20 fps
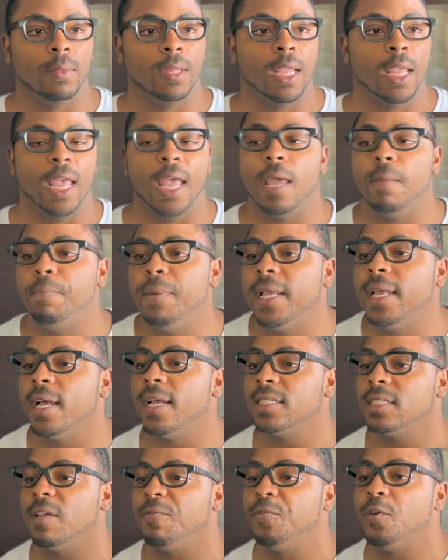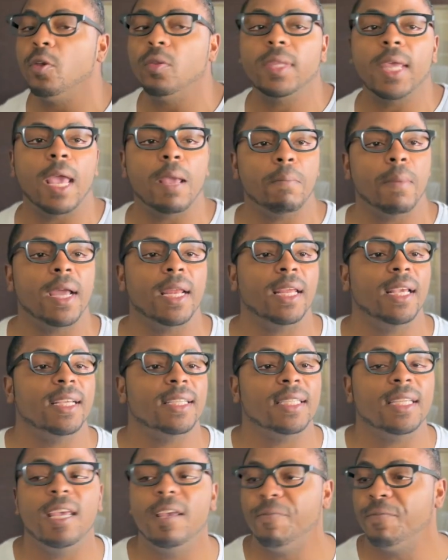And because if you think money is
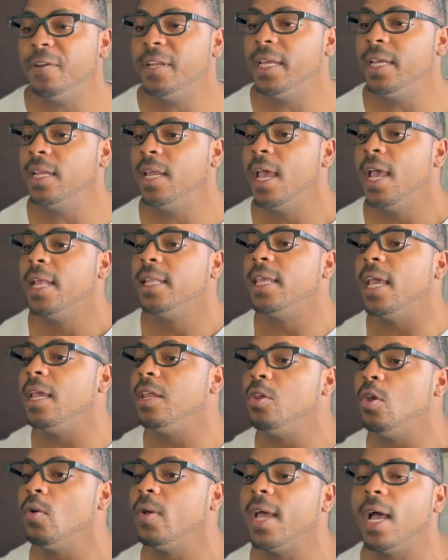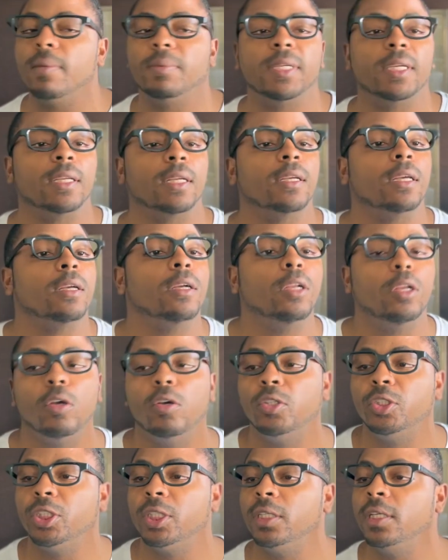infinite, then you come to the
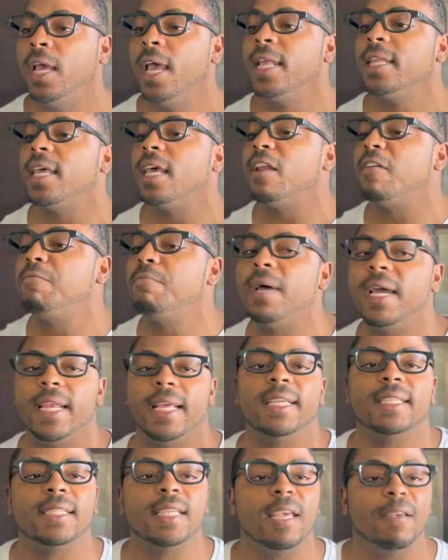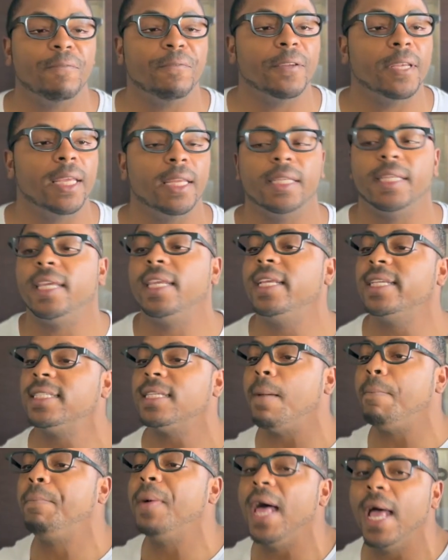conclusion that if money is infinite, then it's
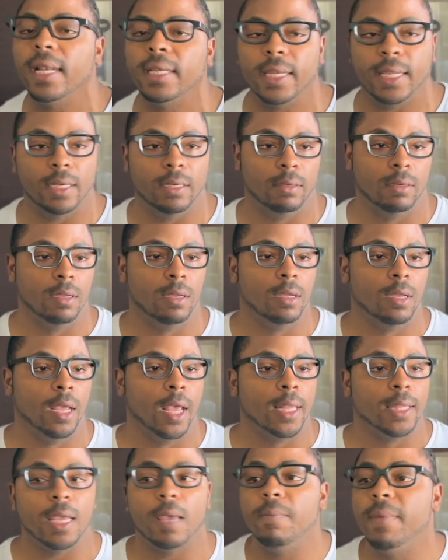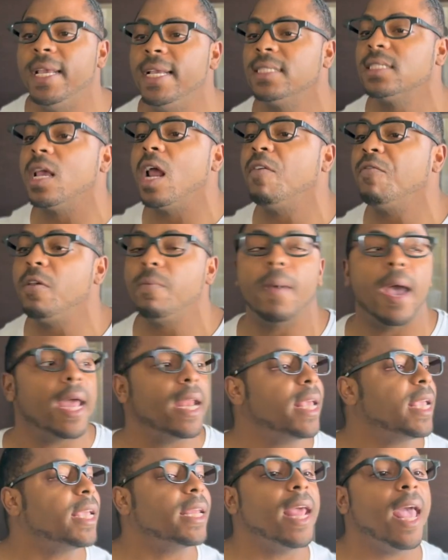abundant. That means everybody
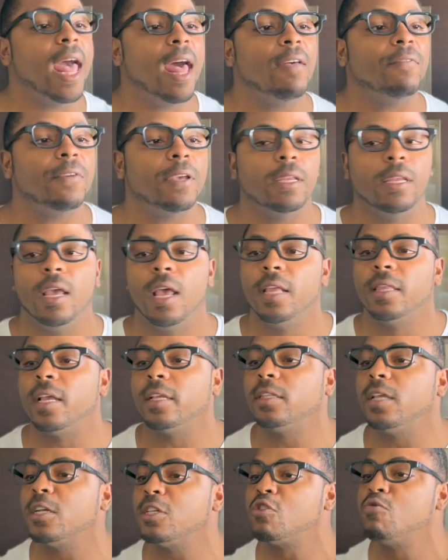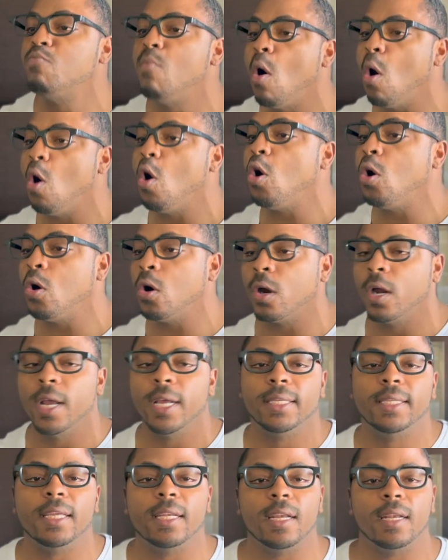can have it, that there's more
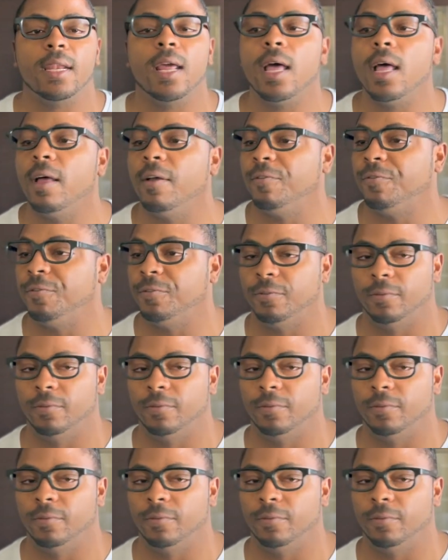than enough.